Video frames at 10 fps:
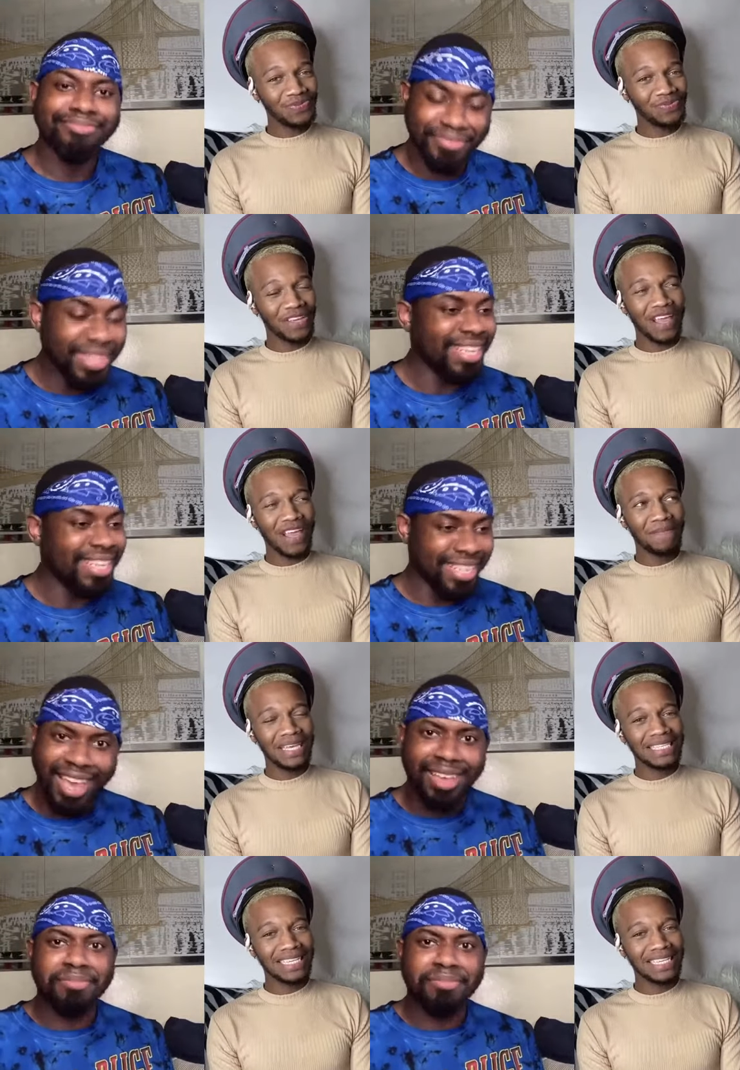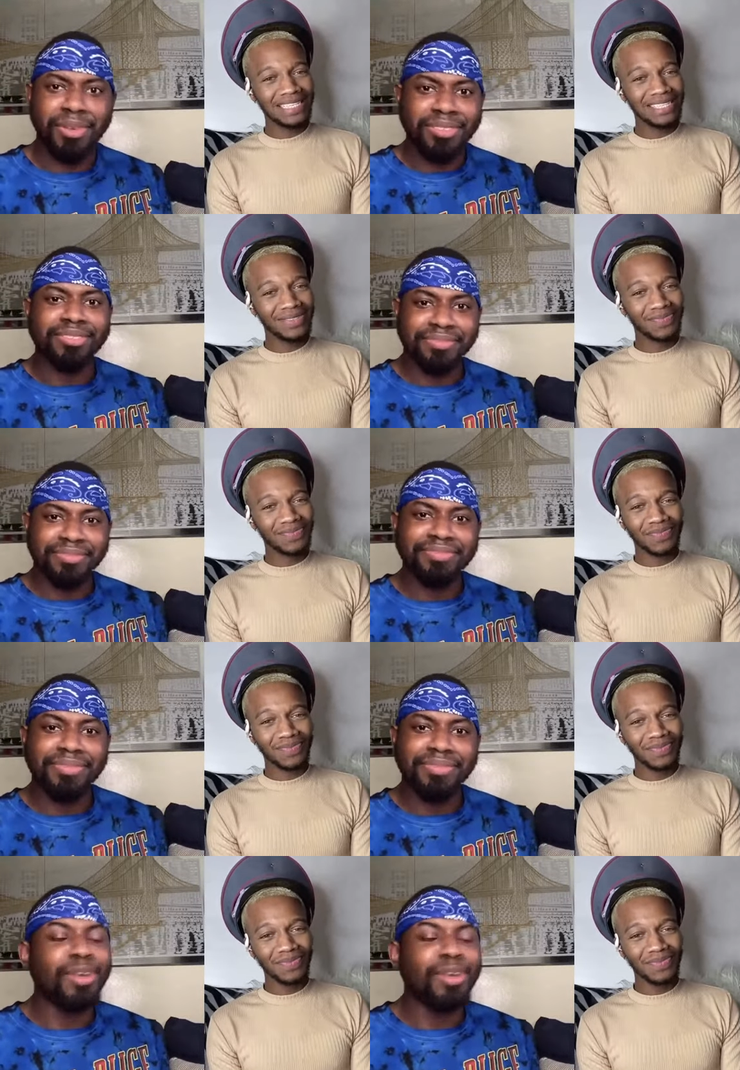Speaker 1: if that makes yeah, sense. most
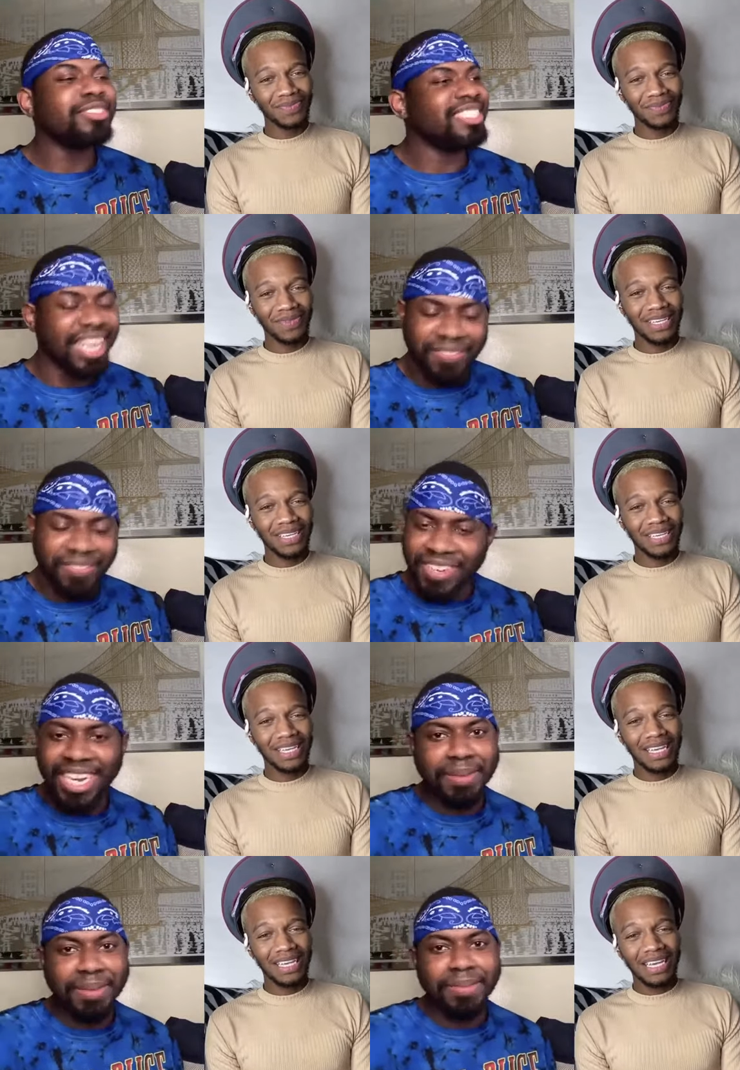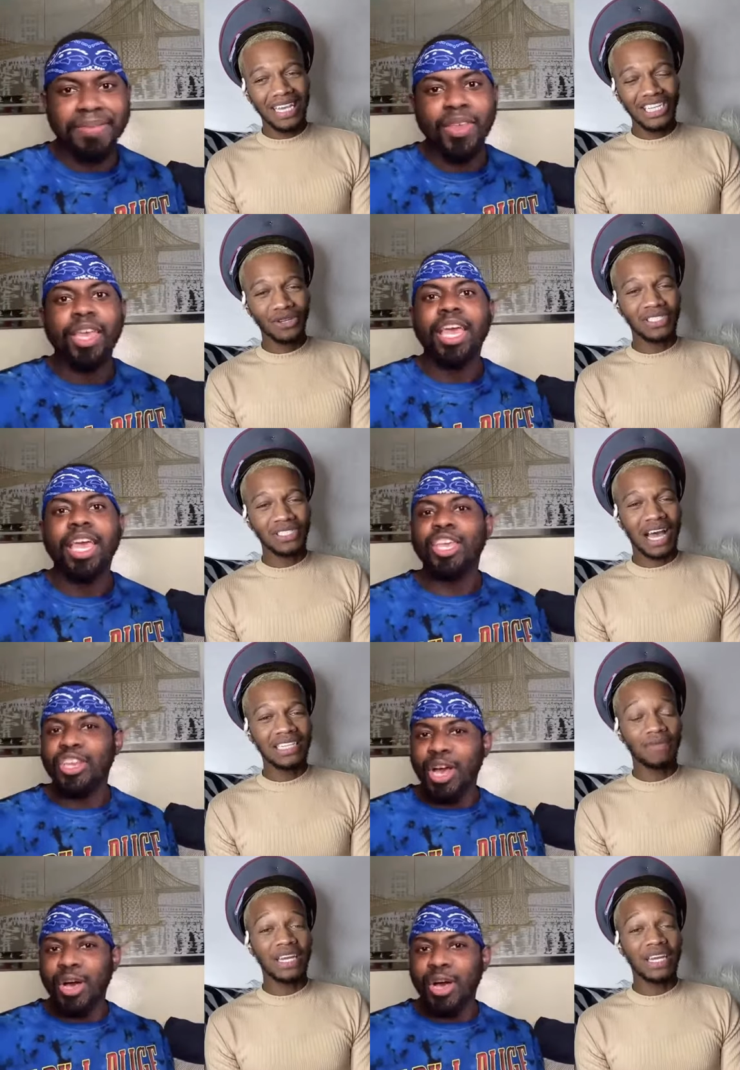most definitely. He shows
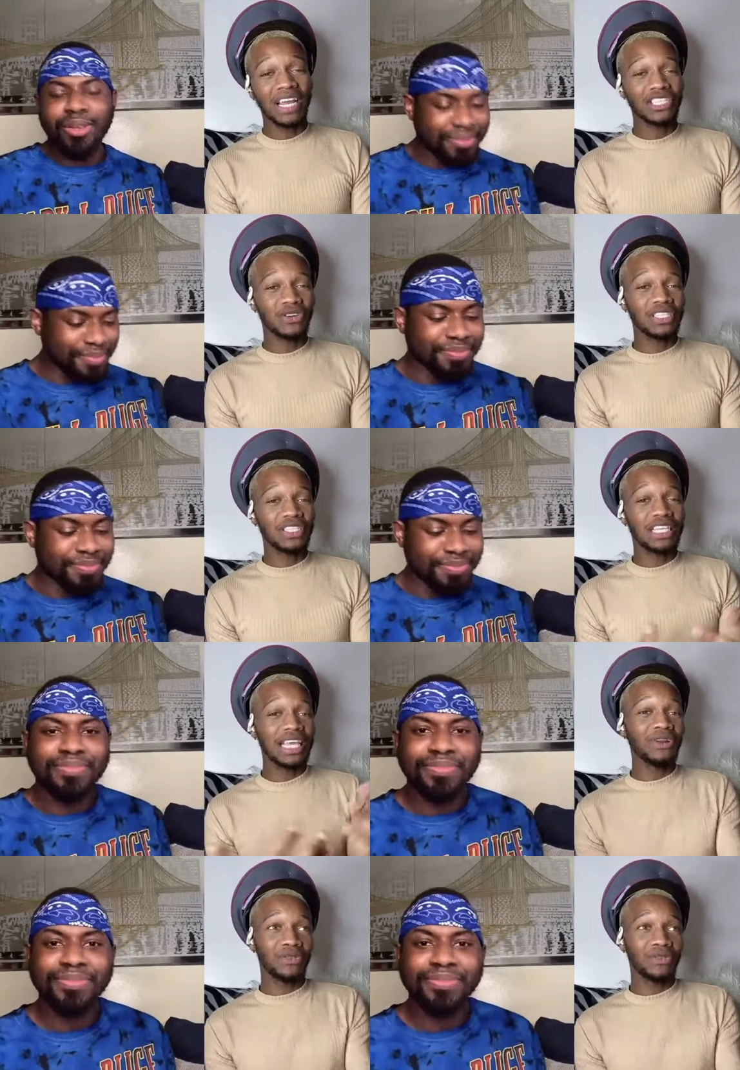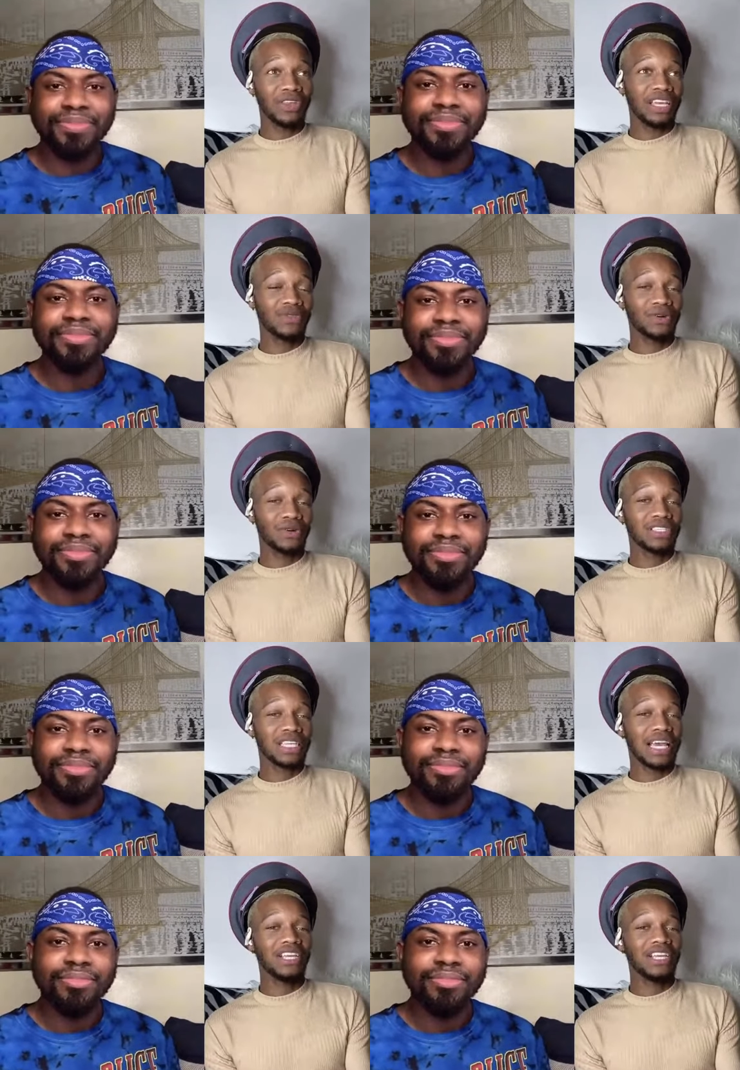signs, you know, but that can turn into later things where
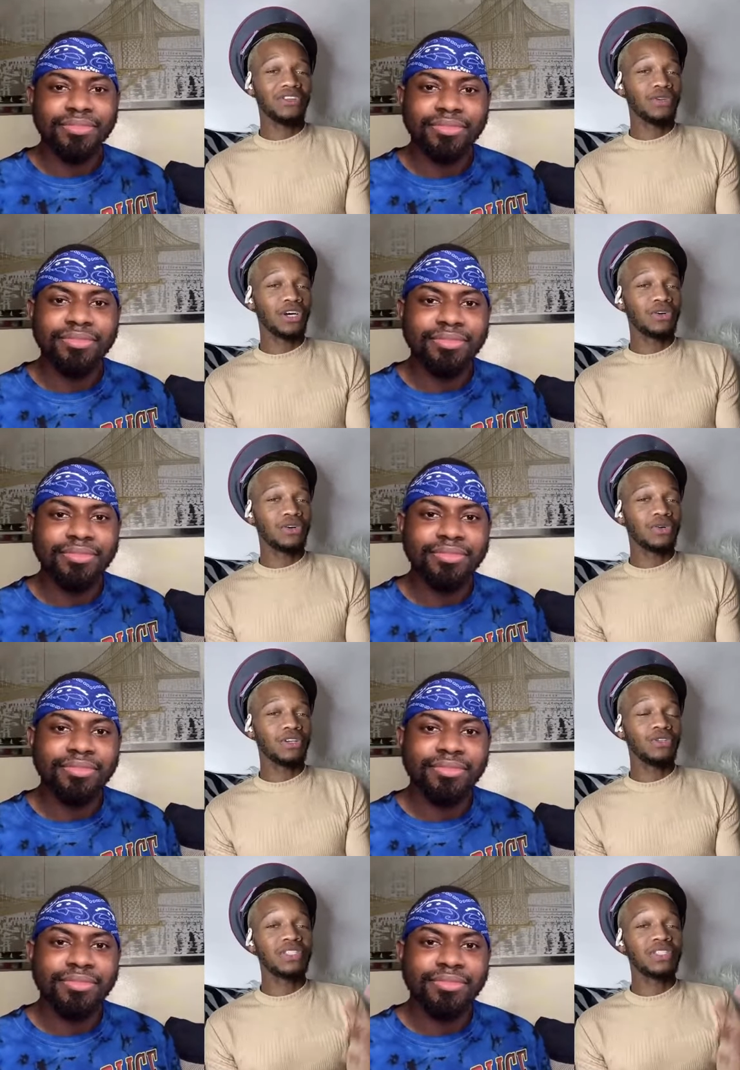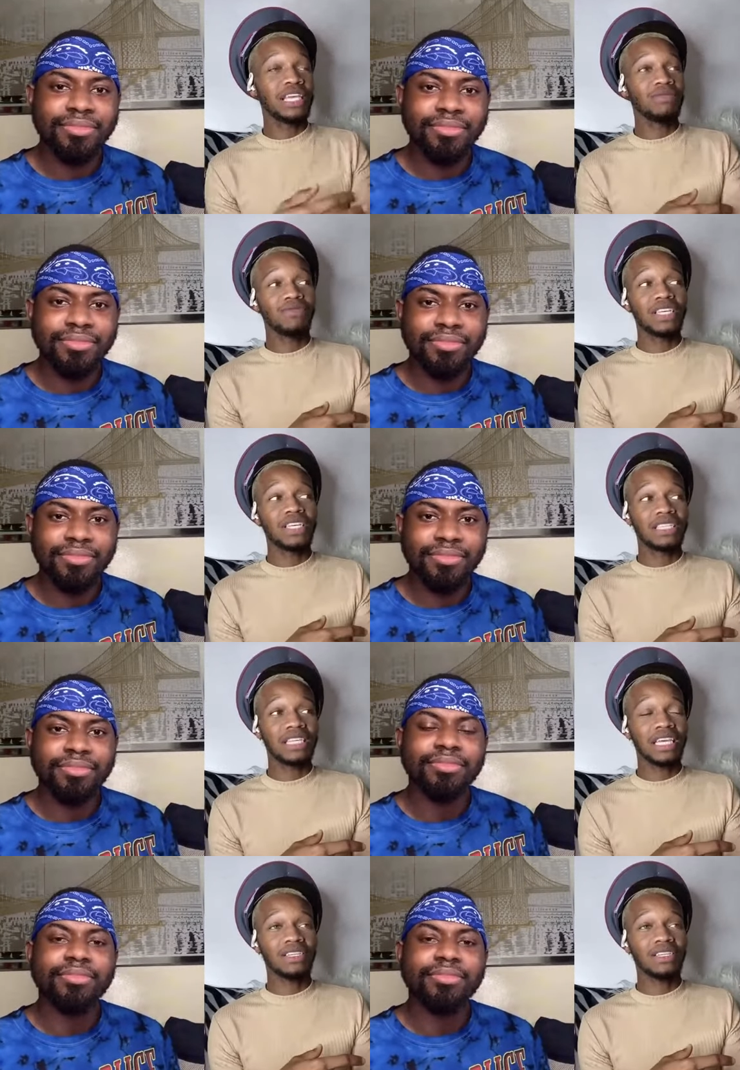it's like you know you say
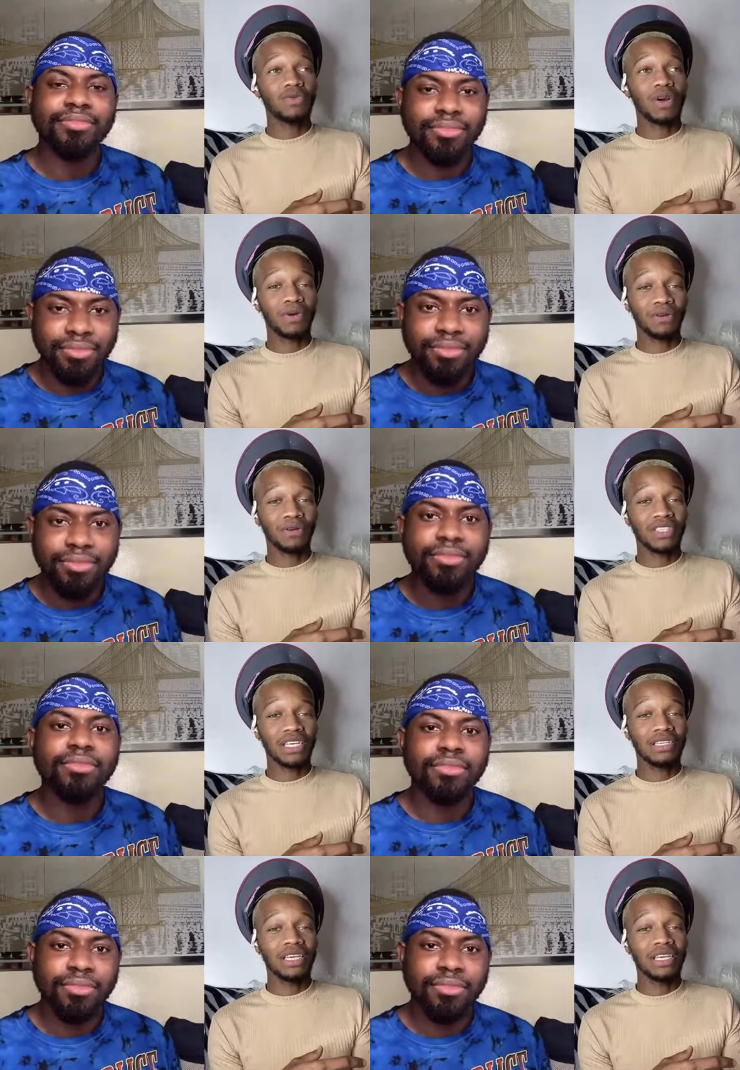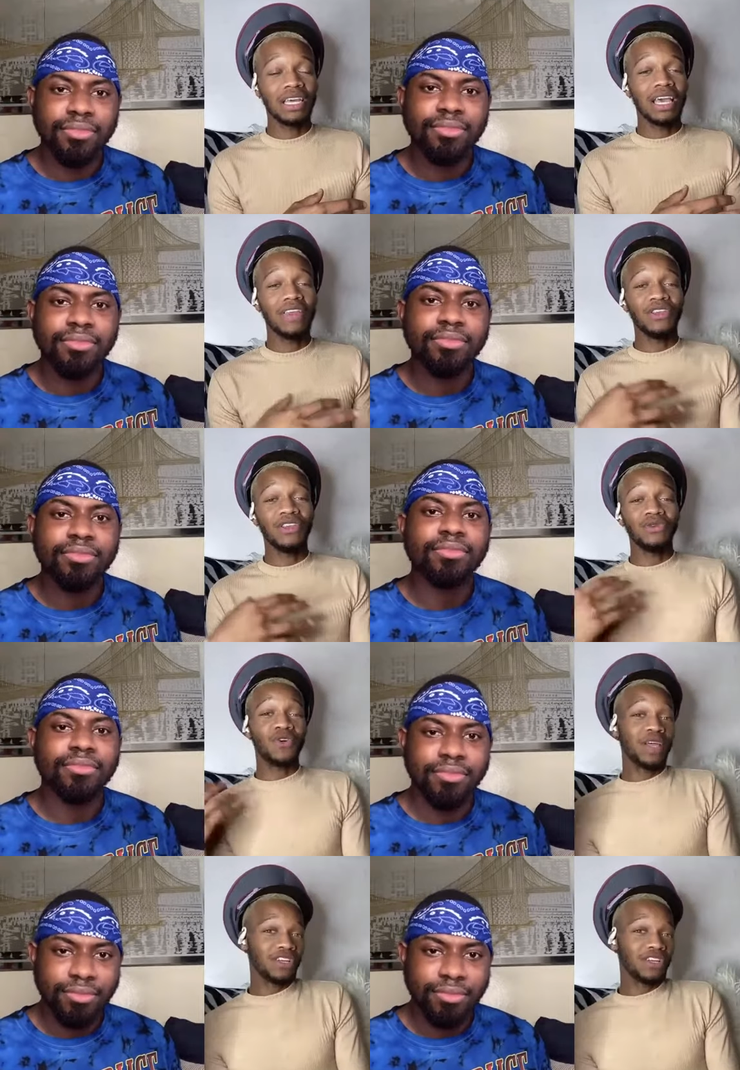this thing to one person, and then
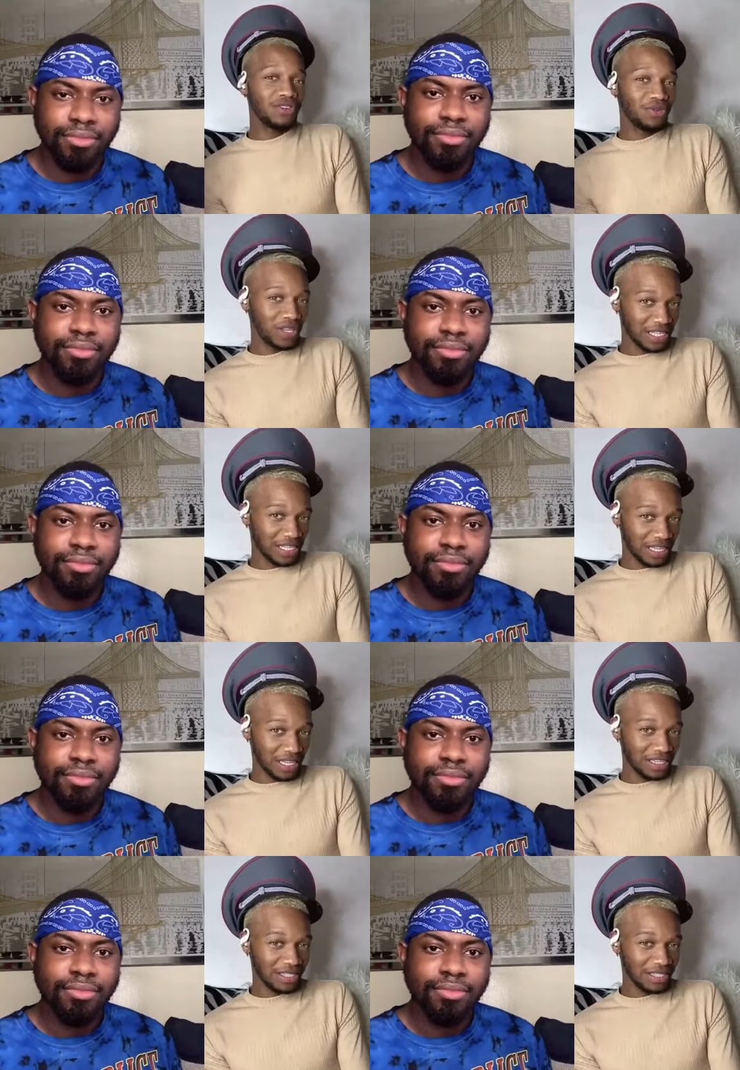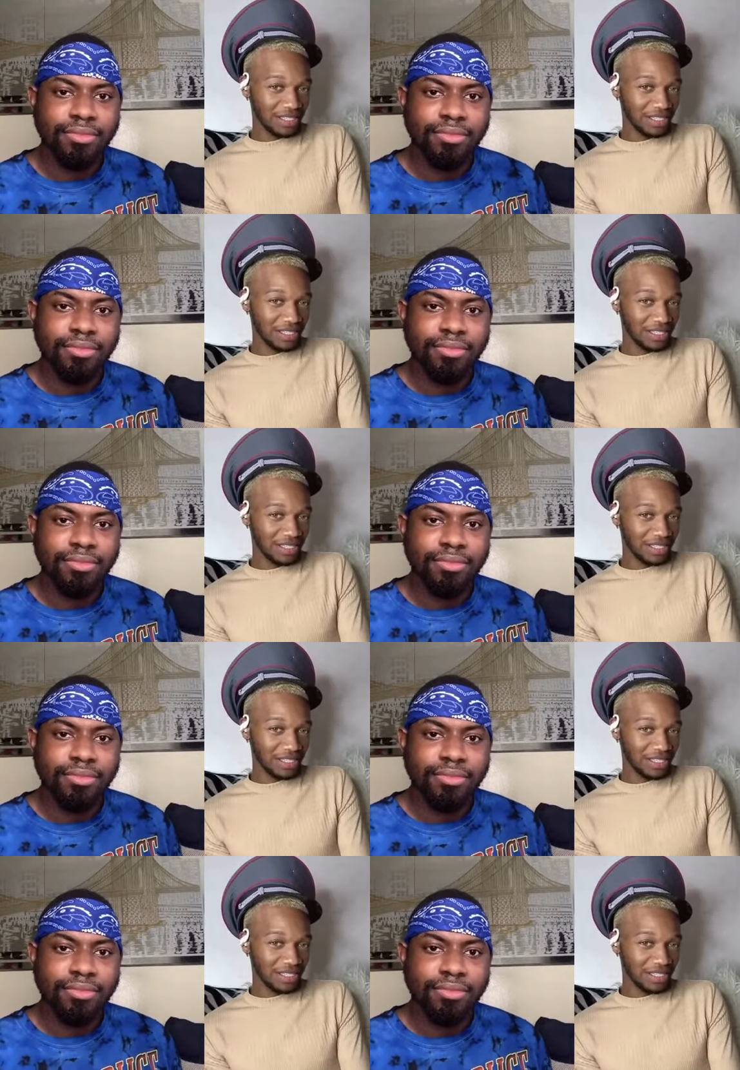you go back and do this thing.